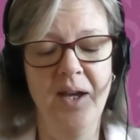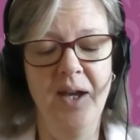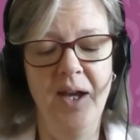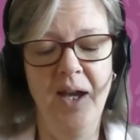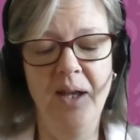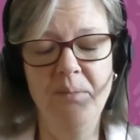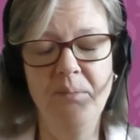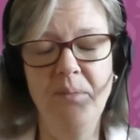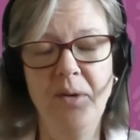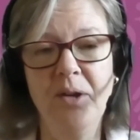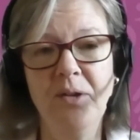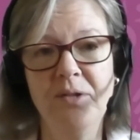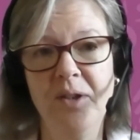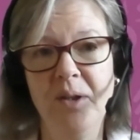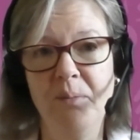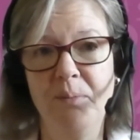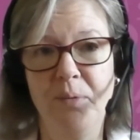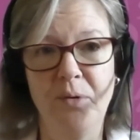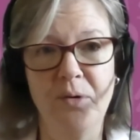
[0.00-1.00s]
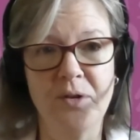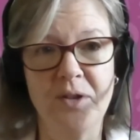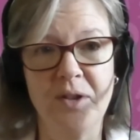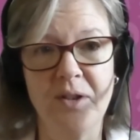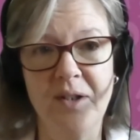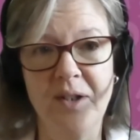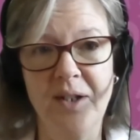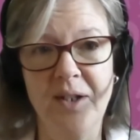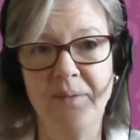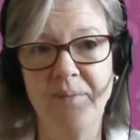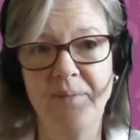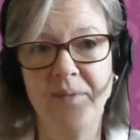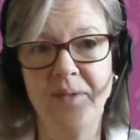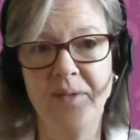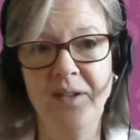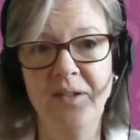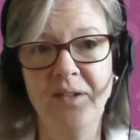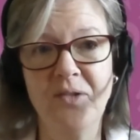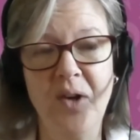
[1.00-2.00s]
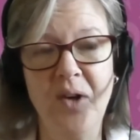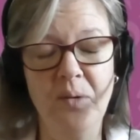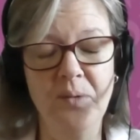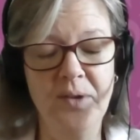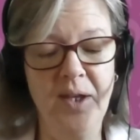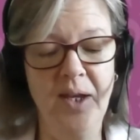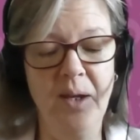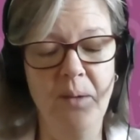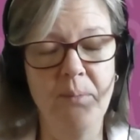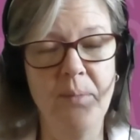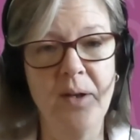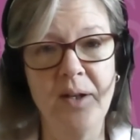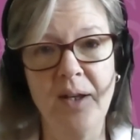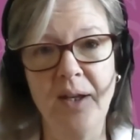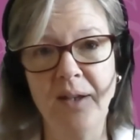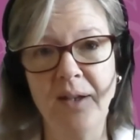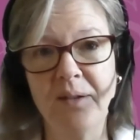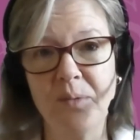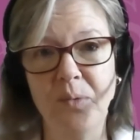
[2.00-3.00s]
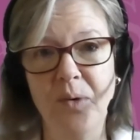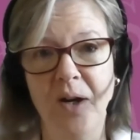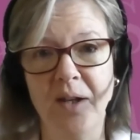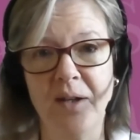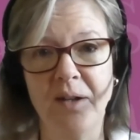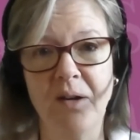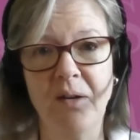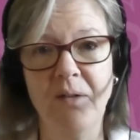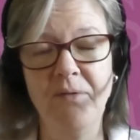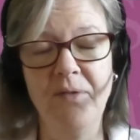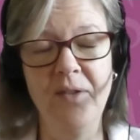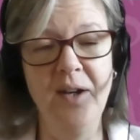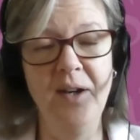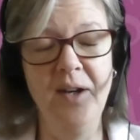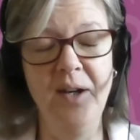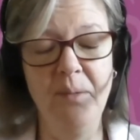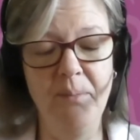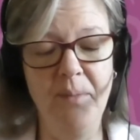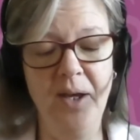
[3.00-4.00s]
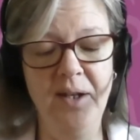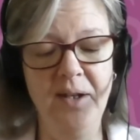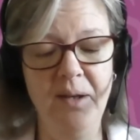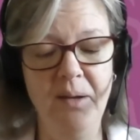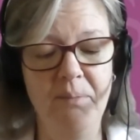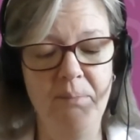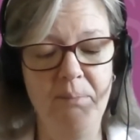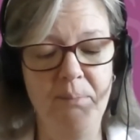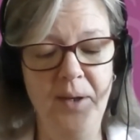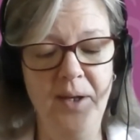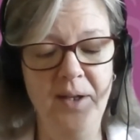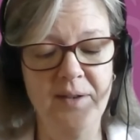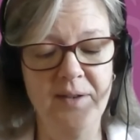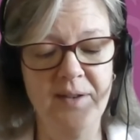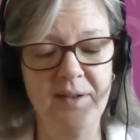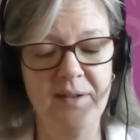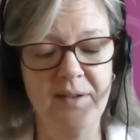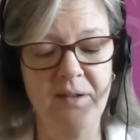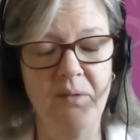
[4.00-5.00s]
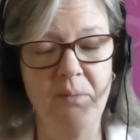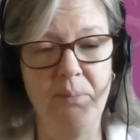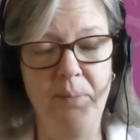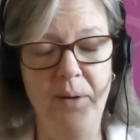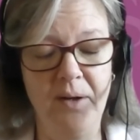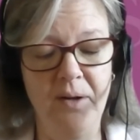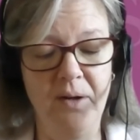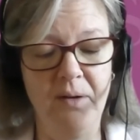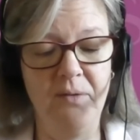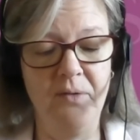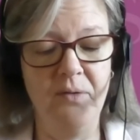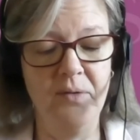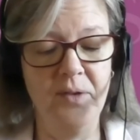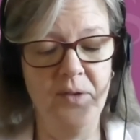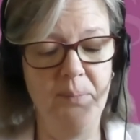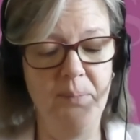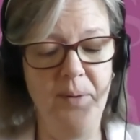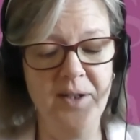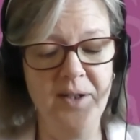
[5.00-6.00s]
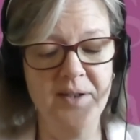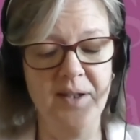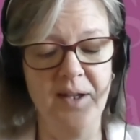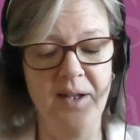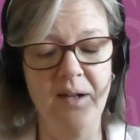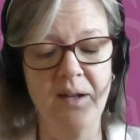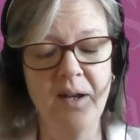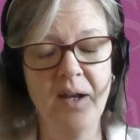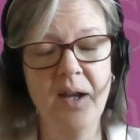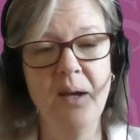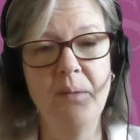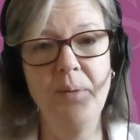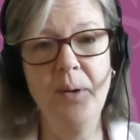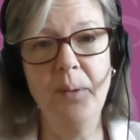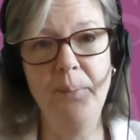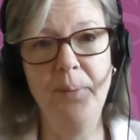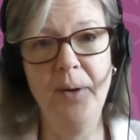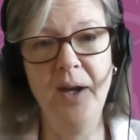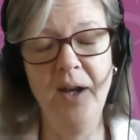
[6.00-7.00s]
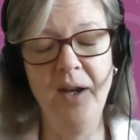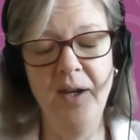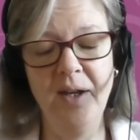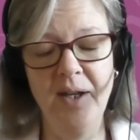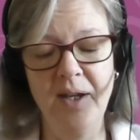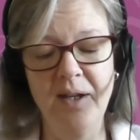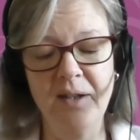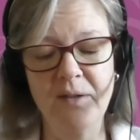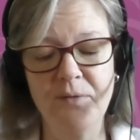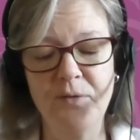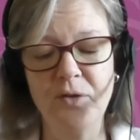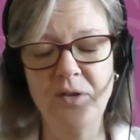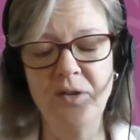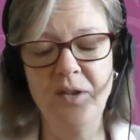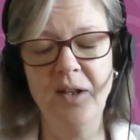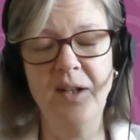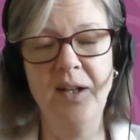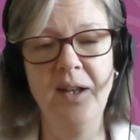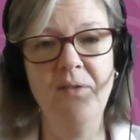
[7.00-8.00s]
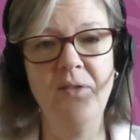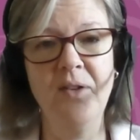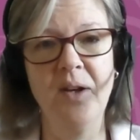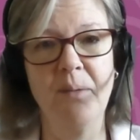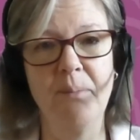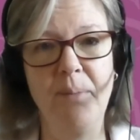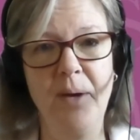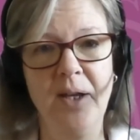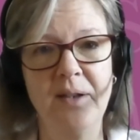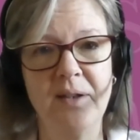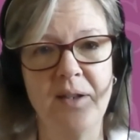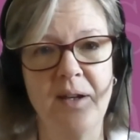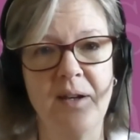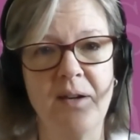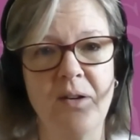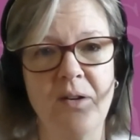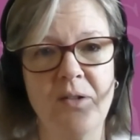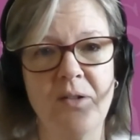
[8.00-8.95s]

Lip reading: And most importantly, this roundtable is one of very many pieces of the puzzle, preparing us for delivering better on